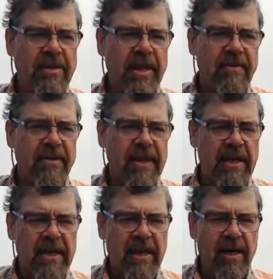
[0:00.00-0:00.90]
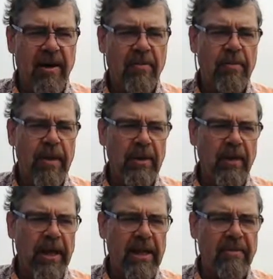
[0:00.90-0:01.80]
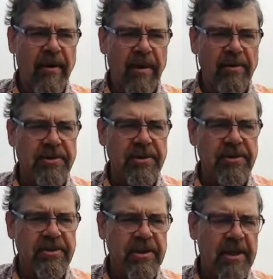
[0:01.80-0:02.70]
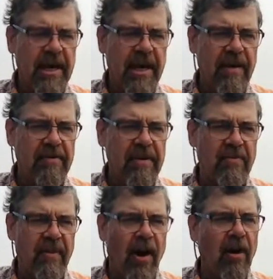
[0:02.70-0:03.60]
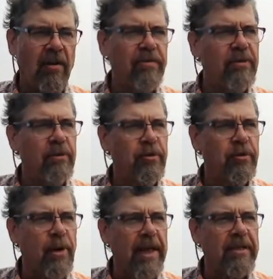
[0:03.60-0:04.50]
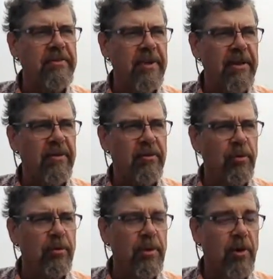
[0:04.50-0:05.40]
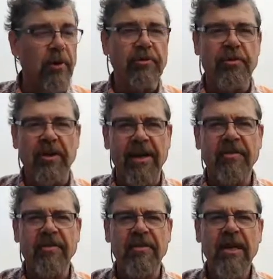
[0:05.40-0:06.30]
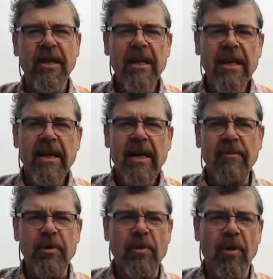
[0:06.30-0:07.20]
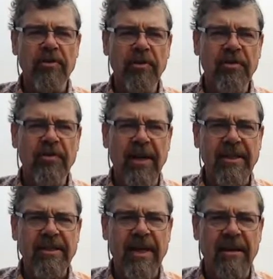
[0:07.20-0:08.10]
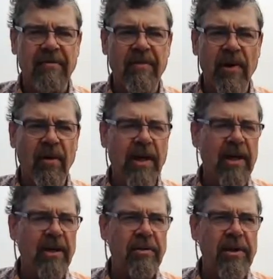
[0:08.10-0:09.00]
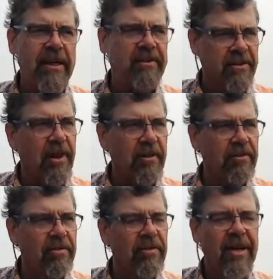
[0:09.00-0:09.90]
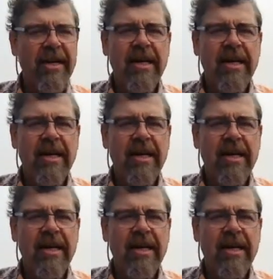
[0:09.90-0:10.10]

HIV and related viruses have evolved to transmit through mucosal sites, and mucosal sites have very unique cells.